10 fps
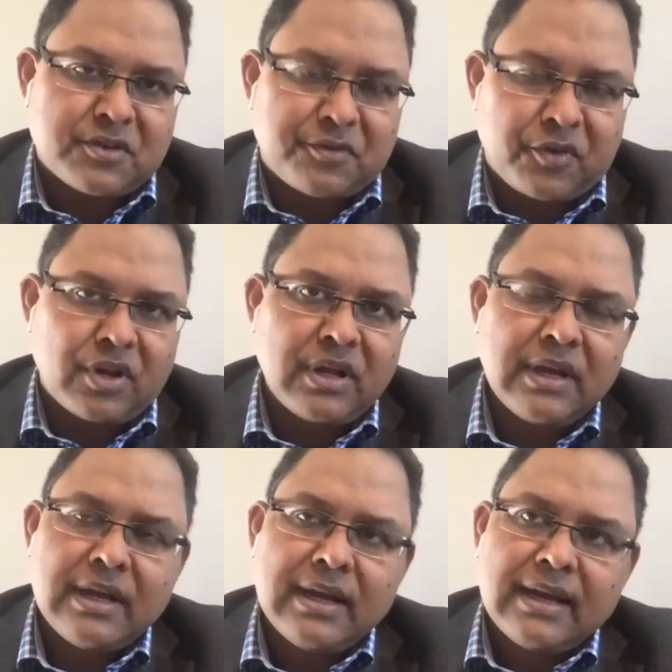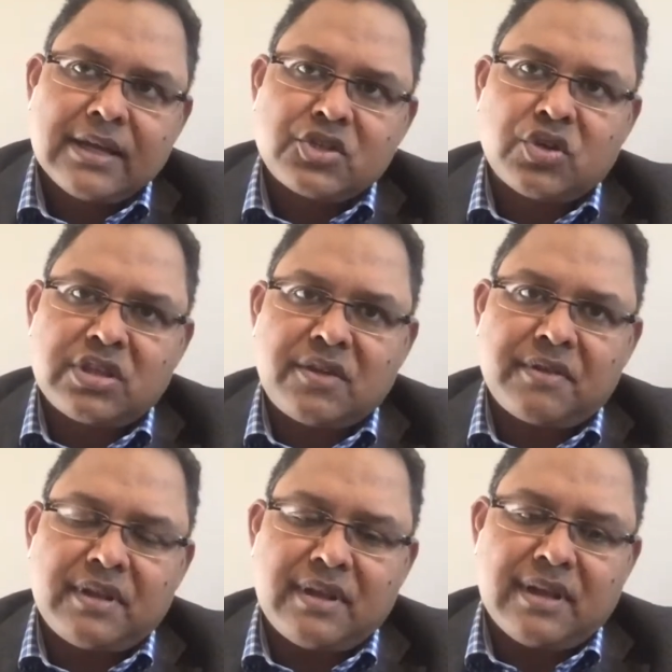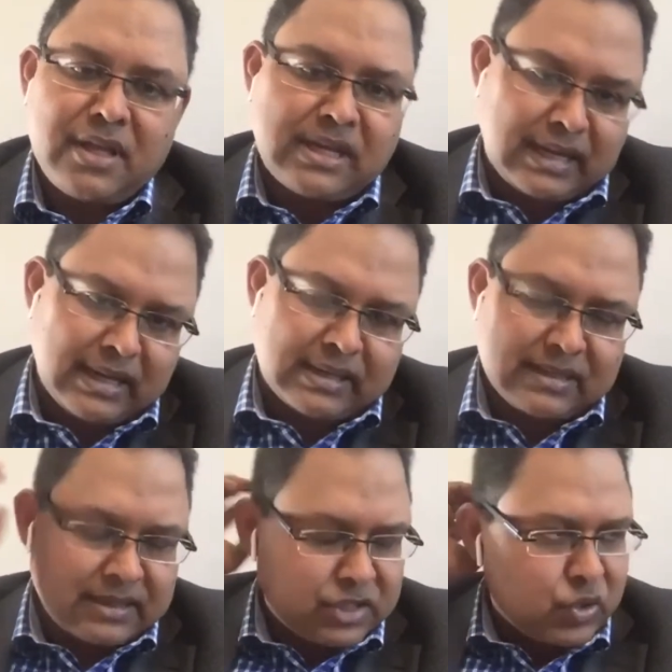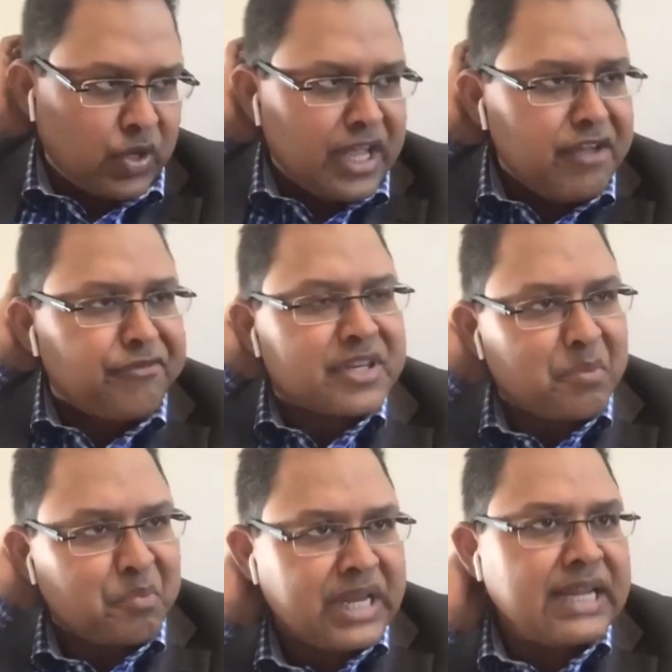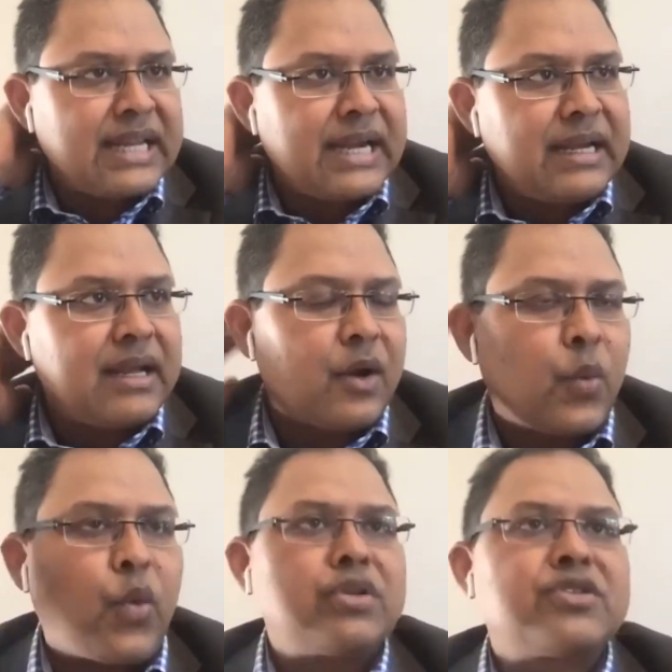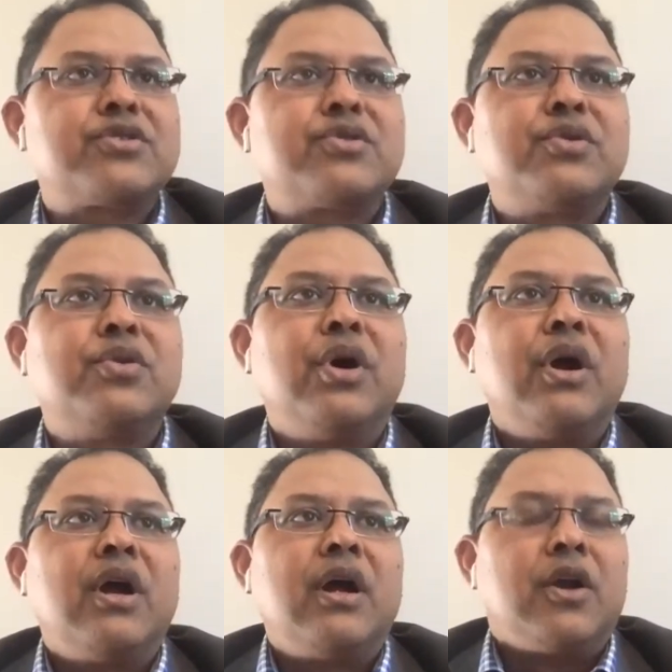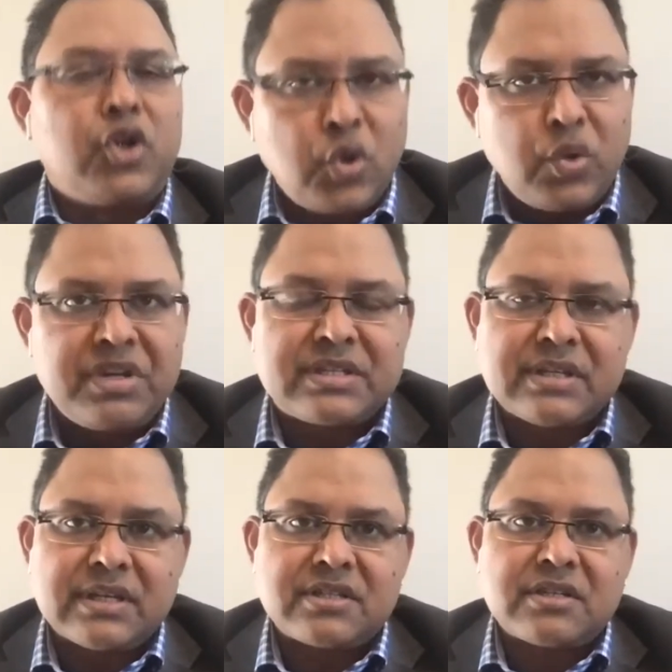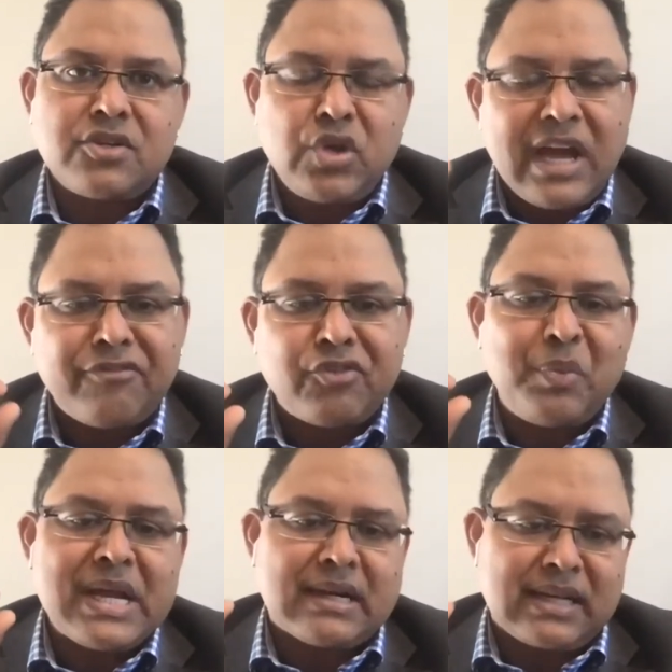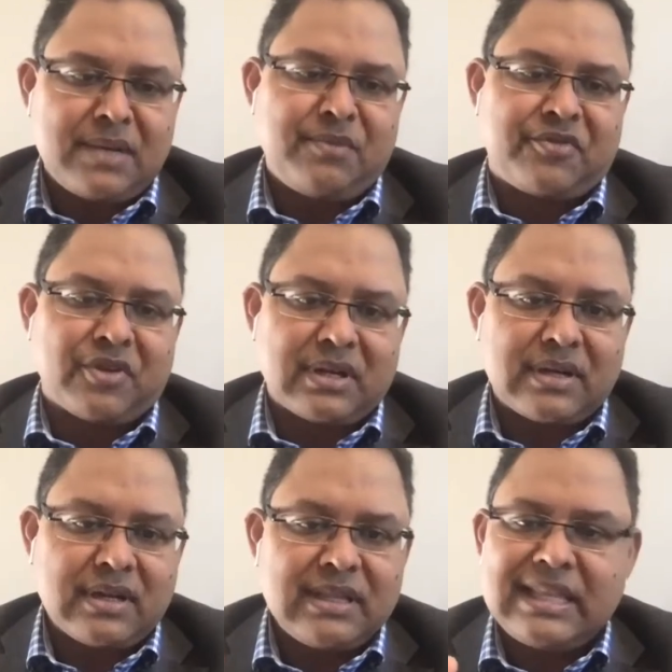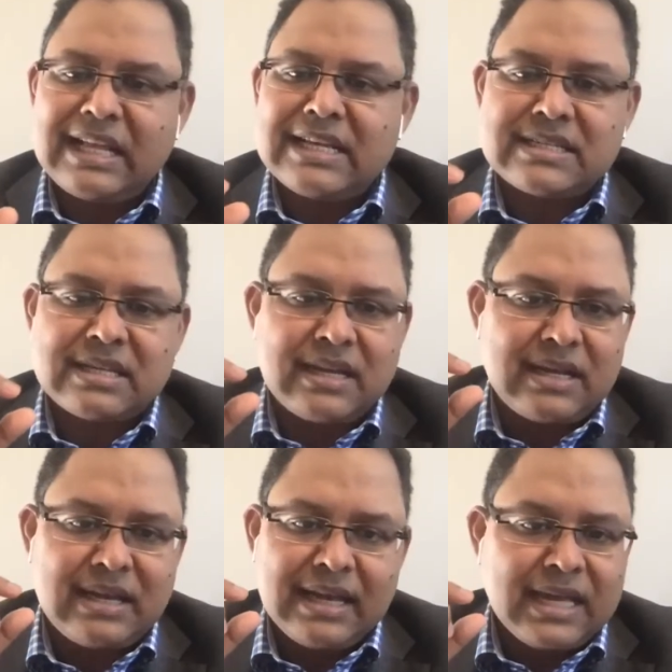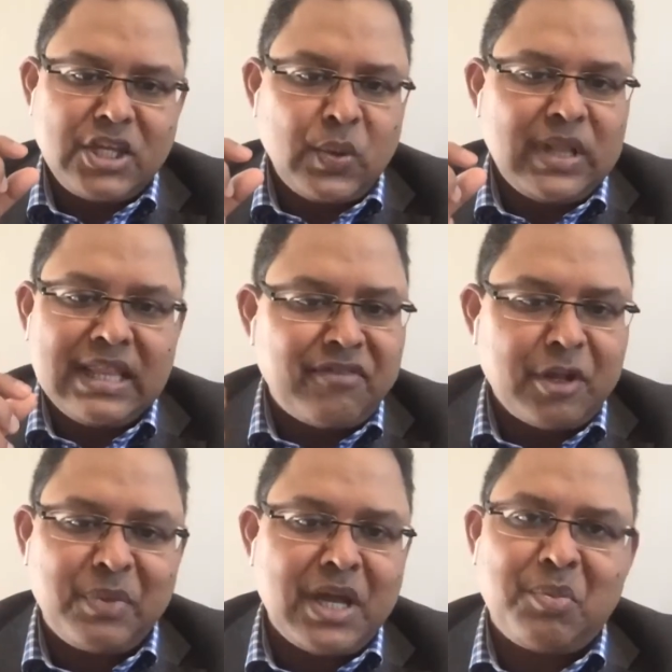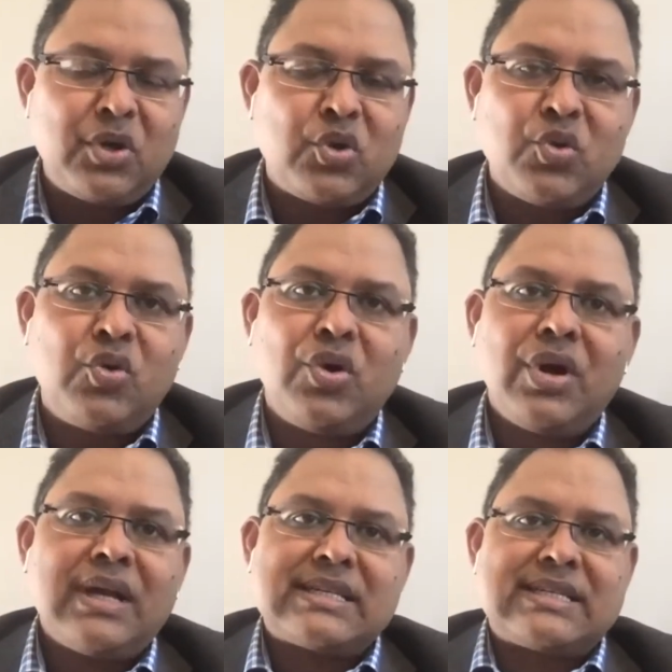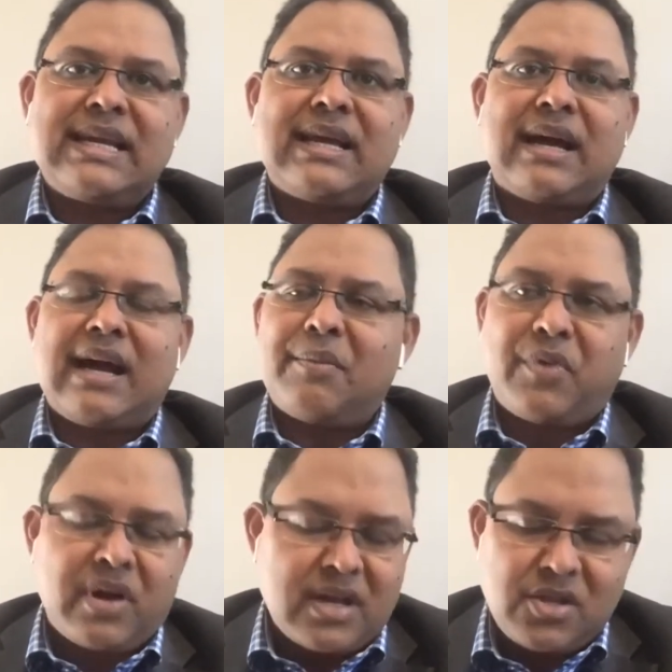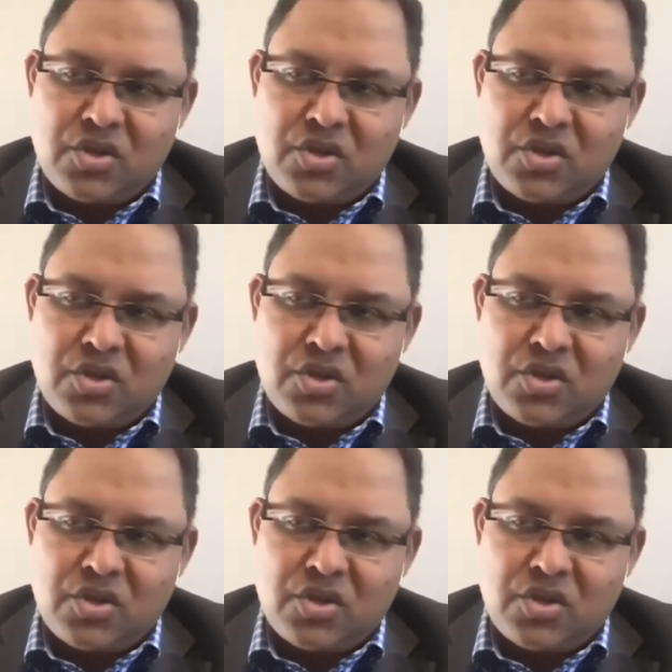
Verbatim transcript: it first of all. You have to enjoy it. So the, correct. So if somebody in India wants to do research, you have to make time for it. There is a, you will never be able to say uh,